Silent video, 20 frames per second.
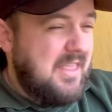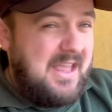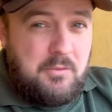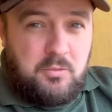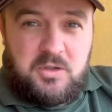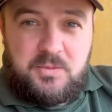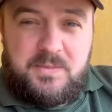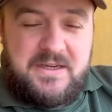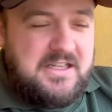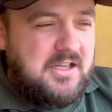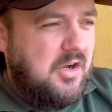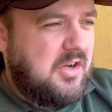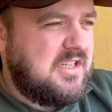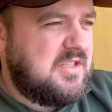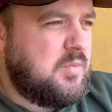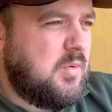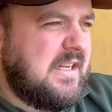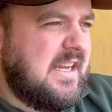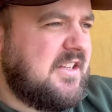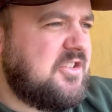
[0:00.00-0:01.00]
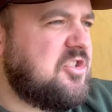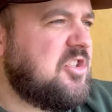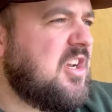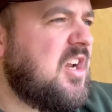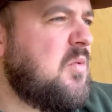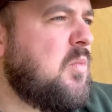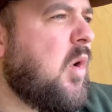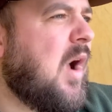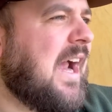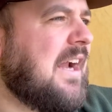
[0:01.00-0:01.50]
That would be nice, wouldn't it? Do you
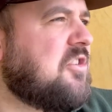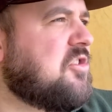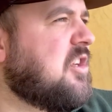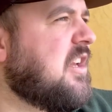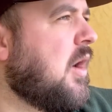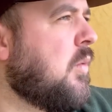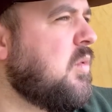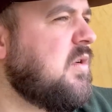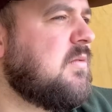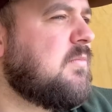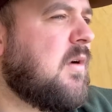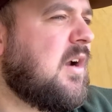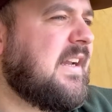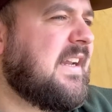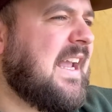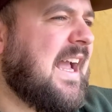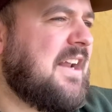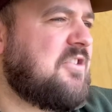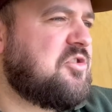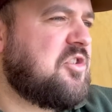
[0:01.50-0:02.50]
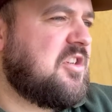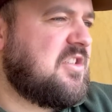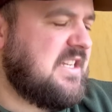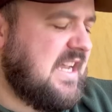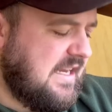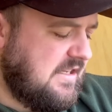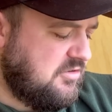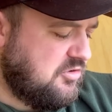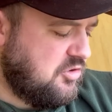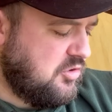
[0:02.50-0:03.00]
know what, actually, I wouldn't mind catching a
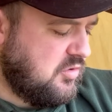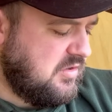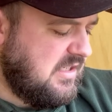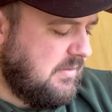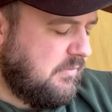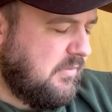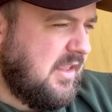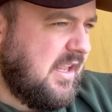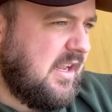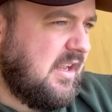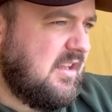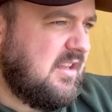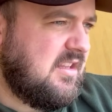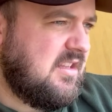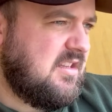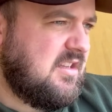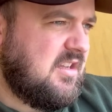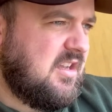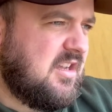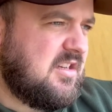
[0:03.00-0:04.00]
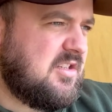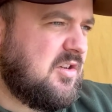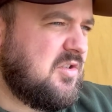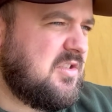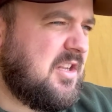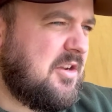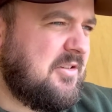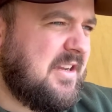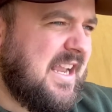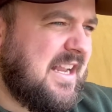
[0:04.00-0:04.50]
tench or something, as long
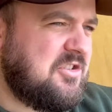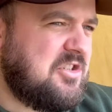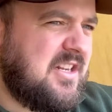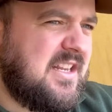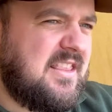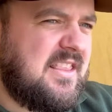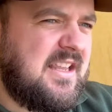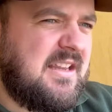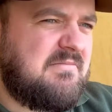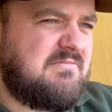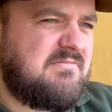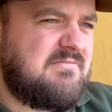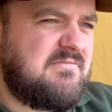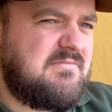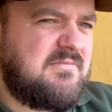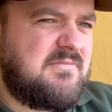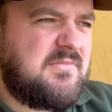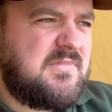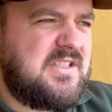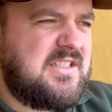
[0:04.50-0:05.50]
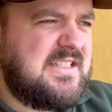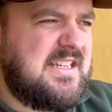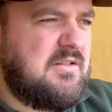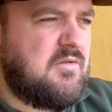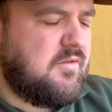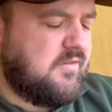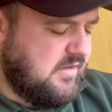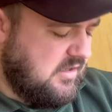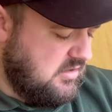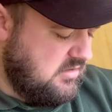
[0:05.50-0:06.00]
as I don't catch anything
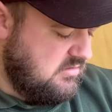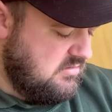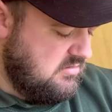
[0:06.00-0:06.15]
silver.